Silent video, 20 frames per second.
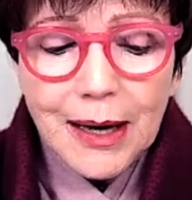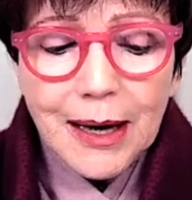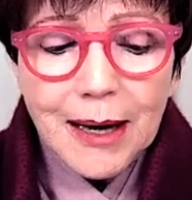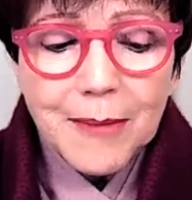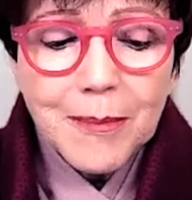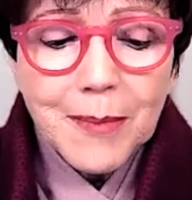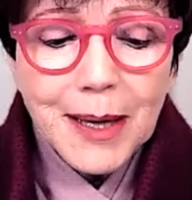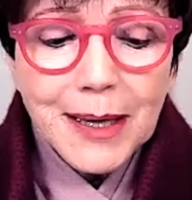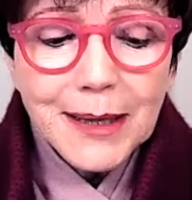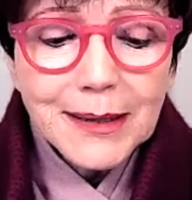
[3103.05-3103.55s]

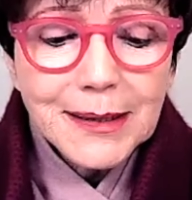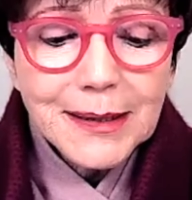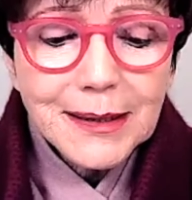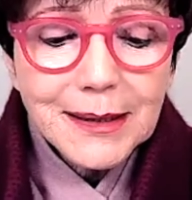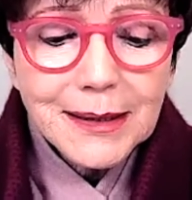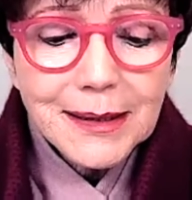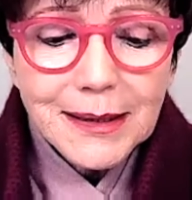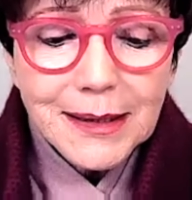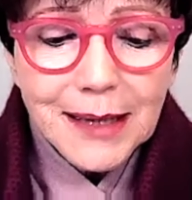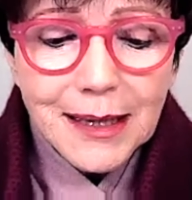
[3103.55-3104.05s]
May
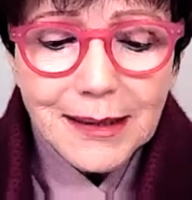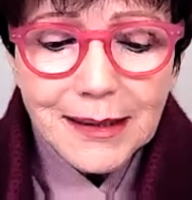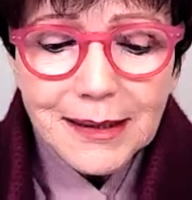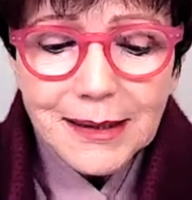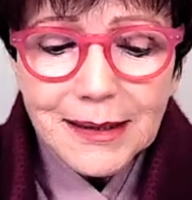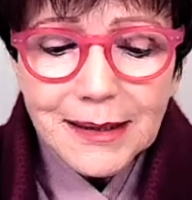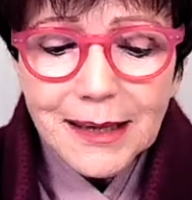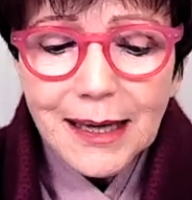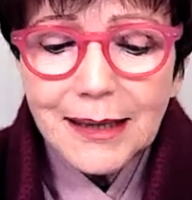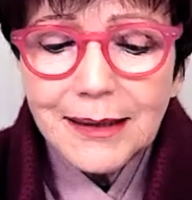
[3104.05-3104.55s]

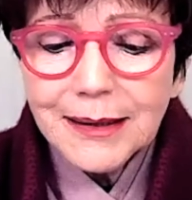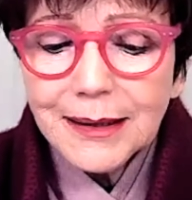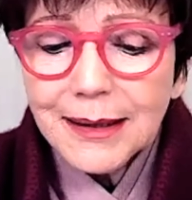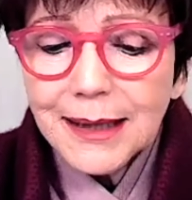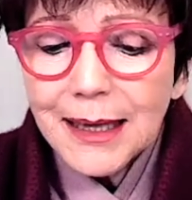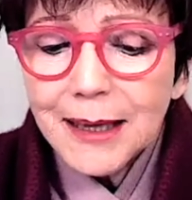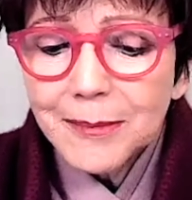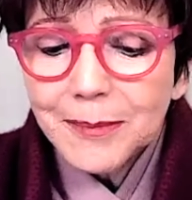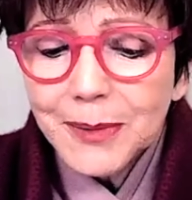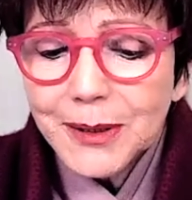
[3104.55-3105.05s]
success and
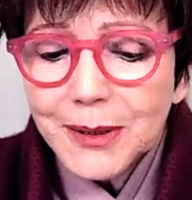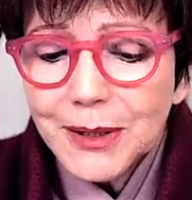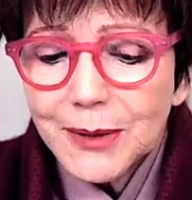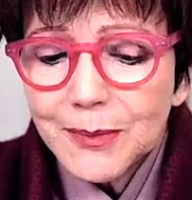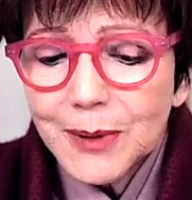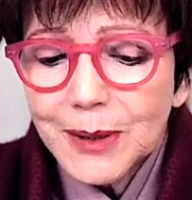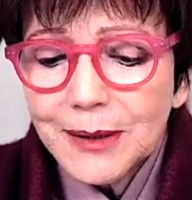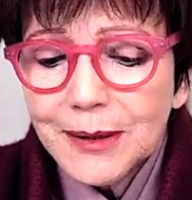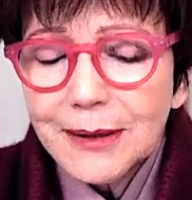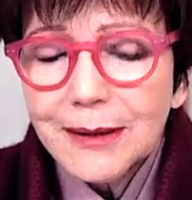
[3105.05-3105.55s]

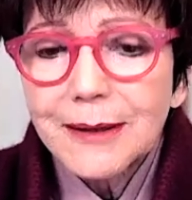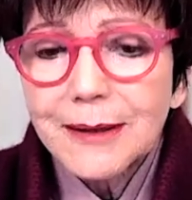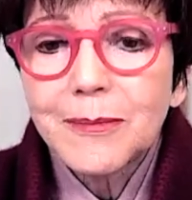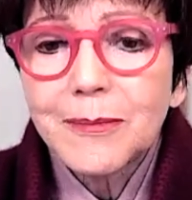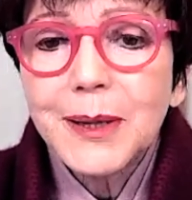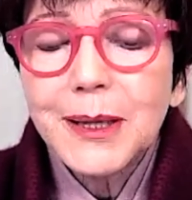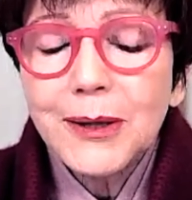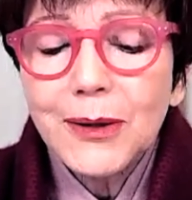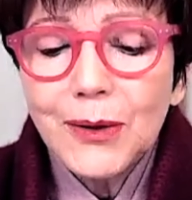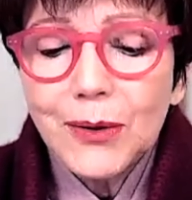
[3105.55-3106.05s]
accomplishment be
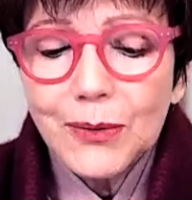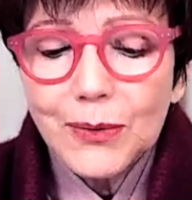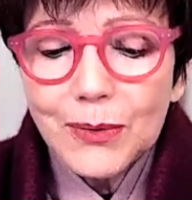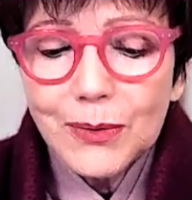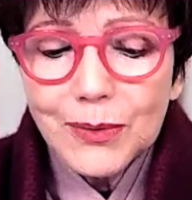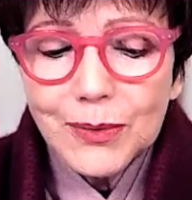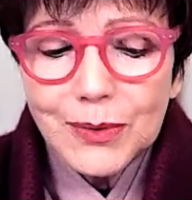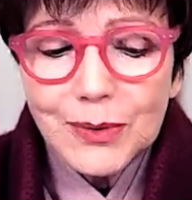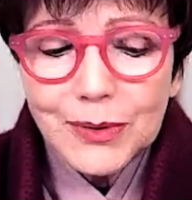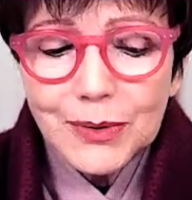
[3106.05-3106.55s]

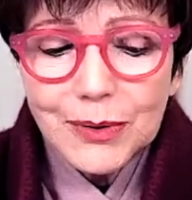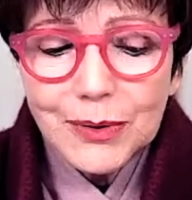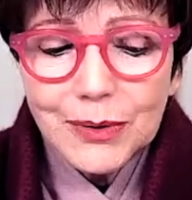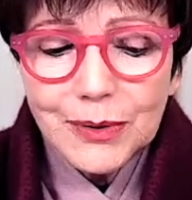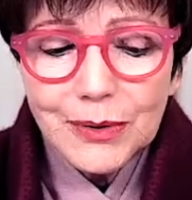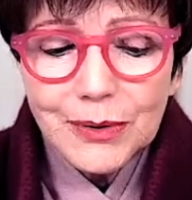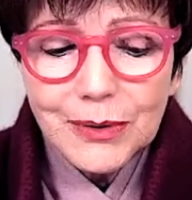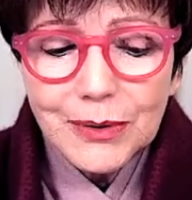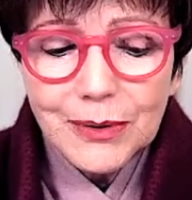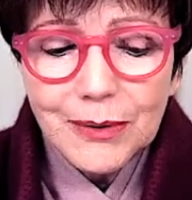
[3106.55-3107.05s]
yours.
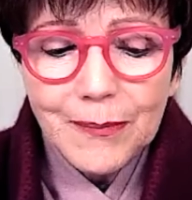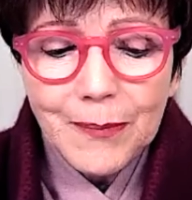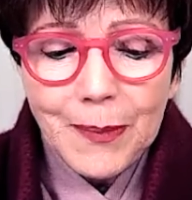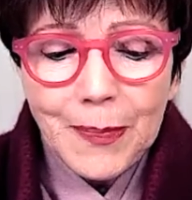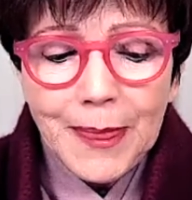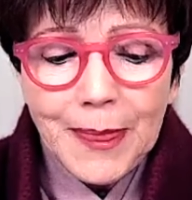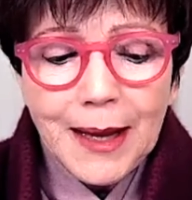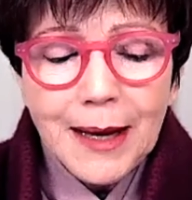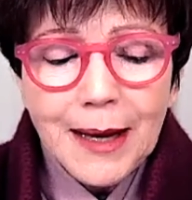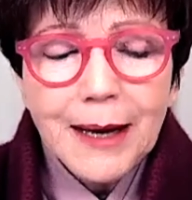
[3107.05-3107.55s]

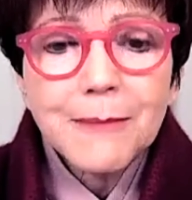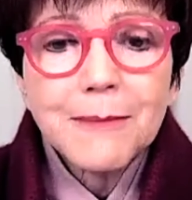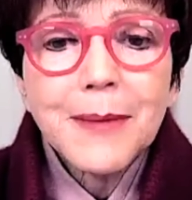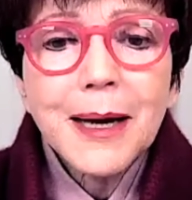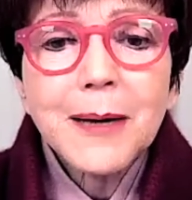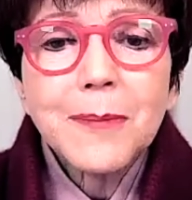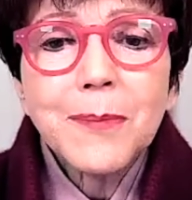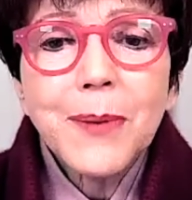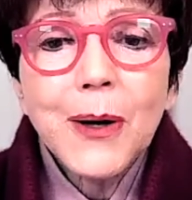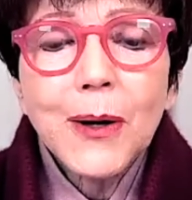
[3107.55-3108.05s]

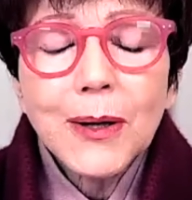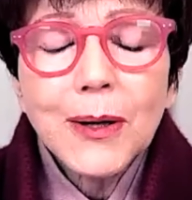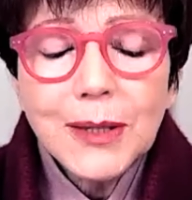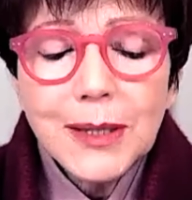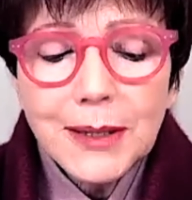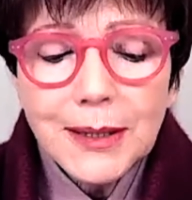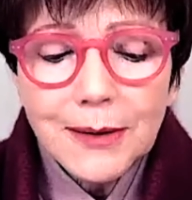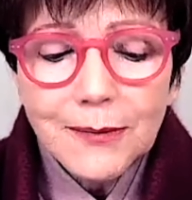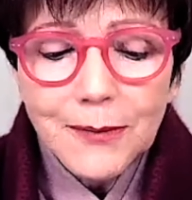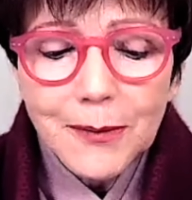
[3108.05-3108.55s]
May
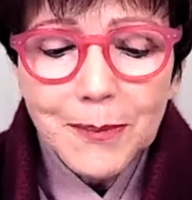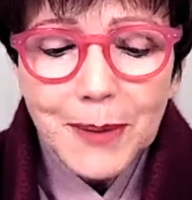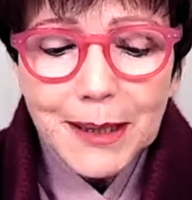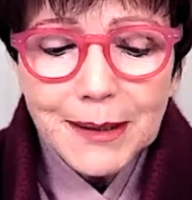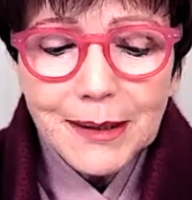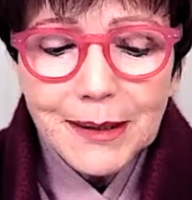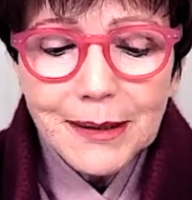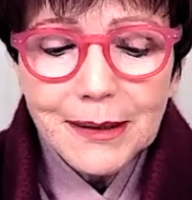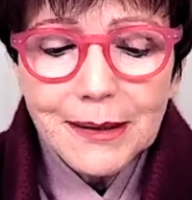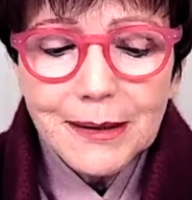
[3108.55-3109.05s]
positive
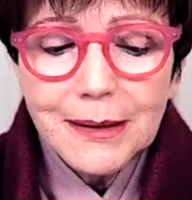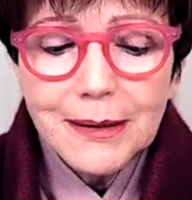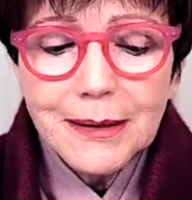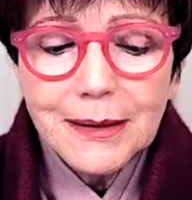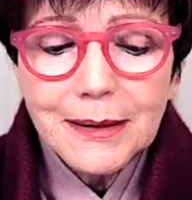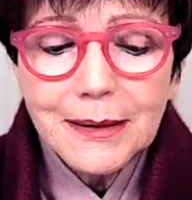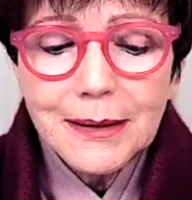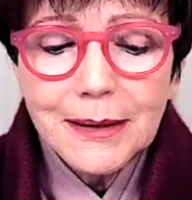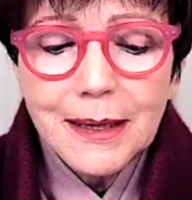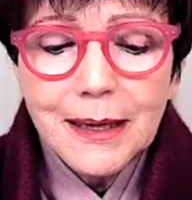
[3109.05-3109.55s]

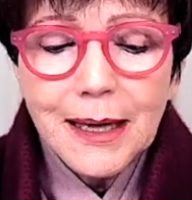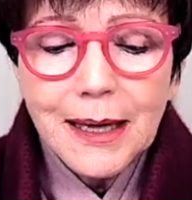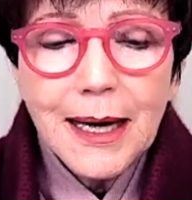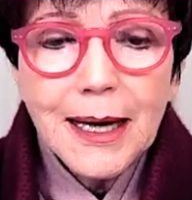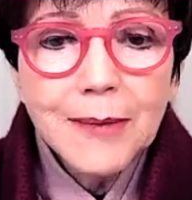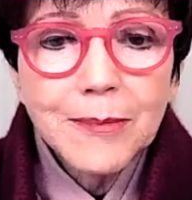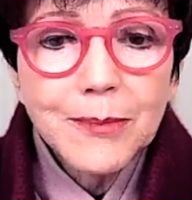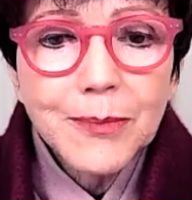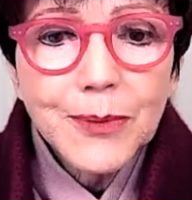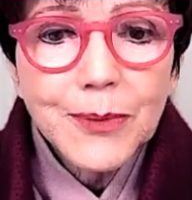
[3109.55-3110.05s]
abundance
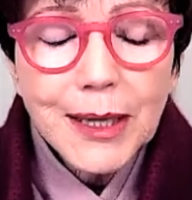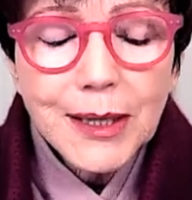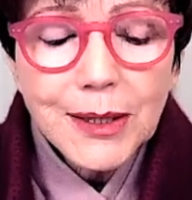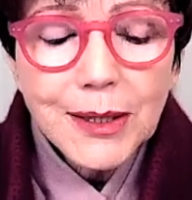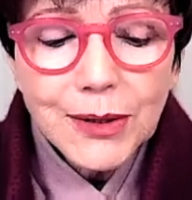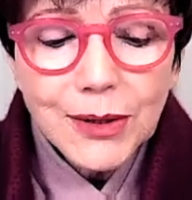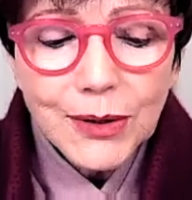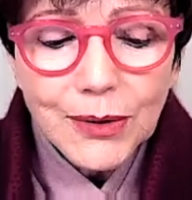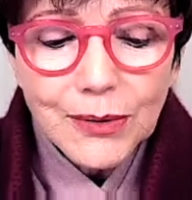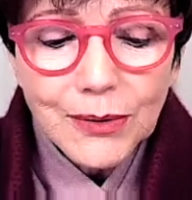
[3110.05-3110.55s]
embrace
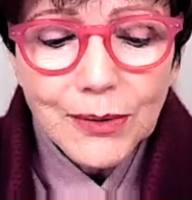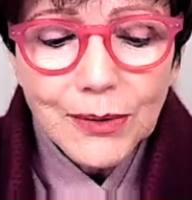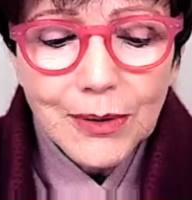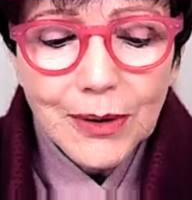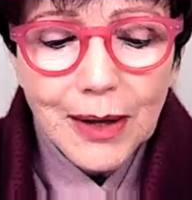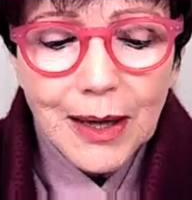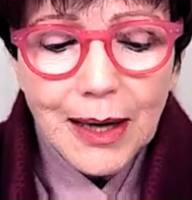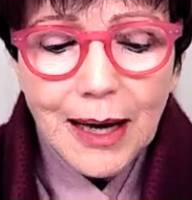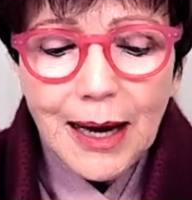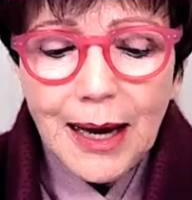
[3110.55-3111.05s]
you,
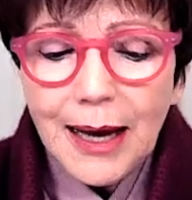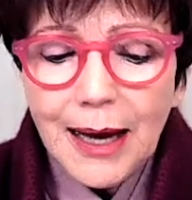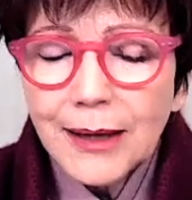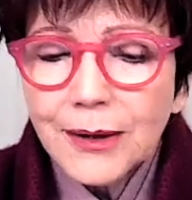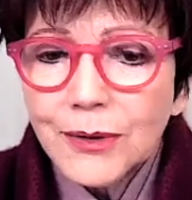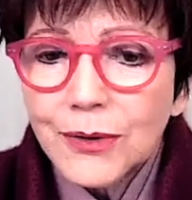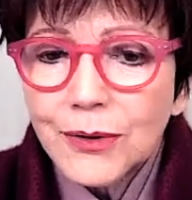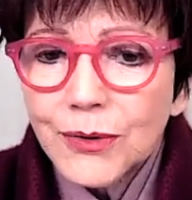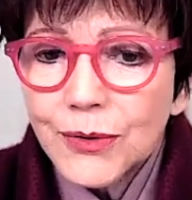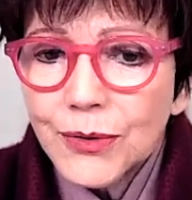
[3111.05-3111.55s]

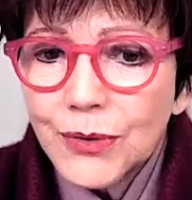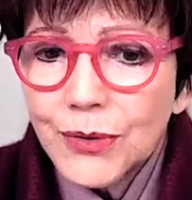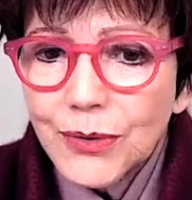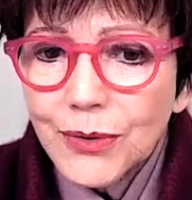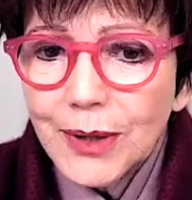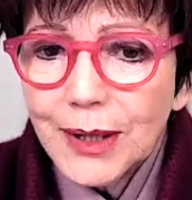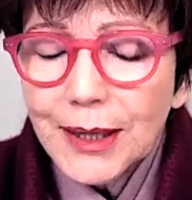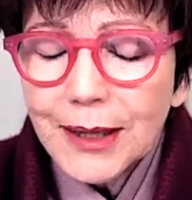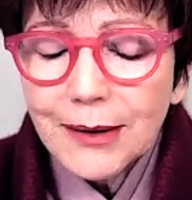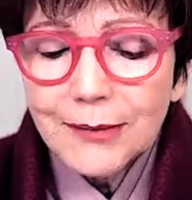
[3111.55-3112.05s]
and true
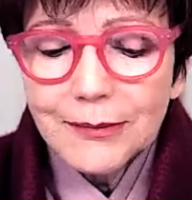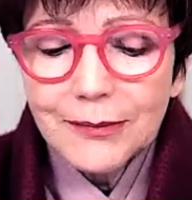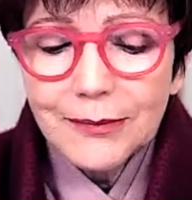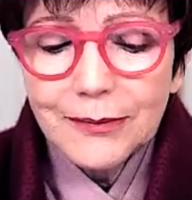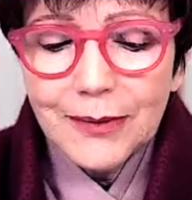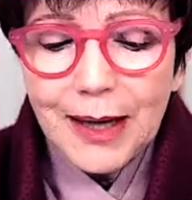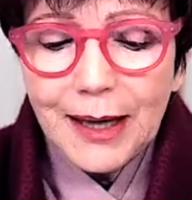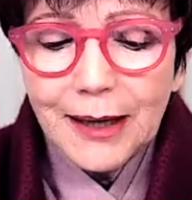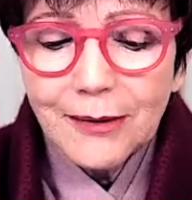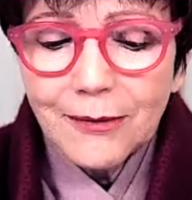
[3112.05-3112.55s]
love
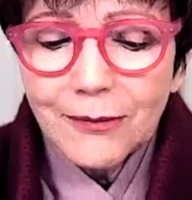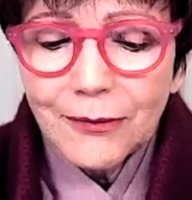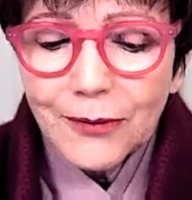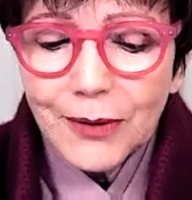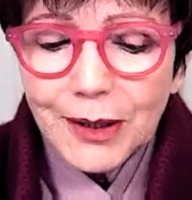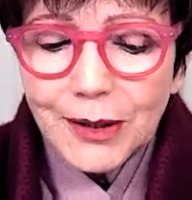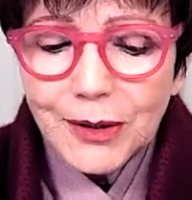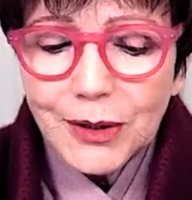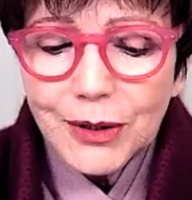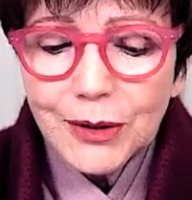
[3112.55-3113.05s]
and
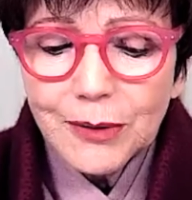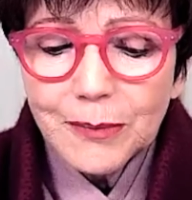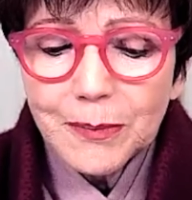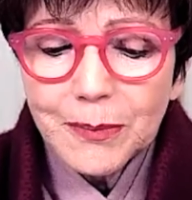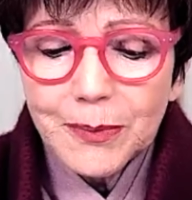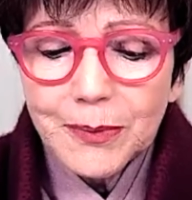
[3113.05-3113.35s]
friendship